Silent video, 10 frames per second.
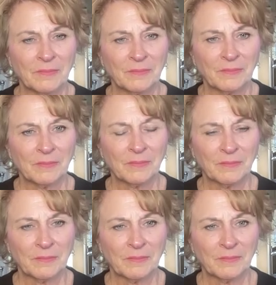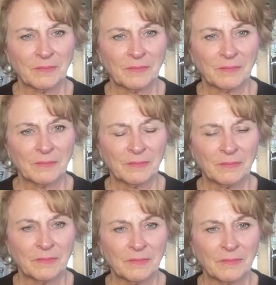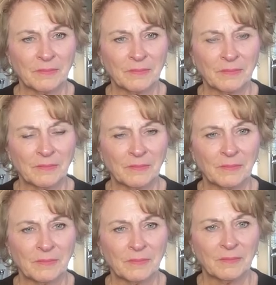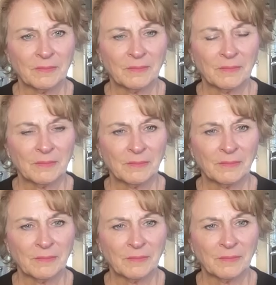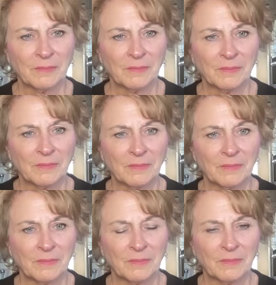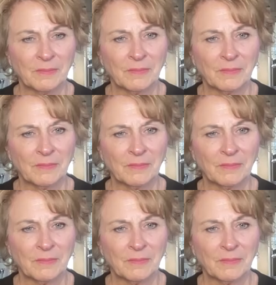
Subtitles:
[no speech]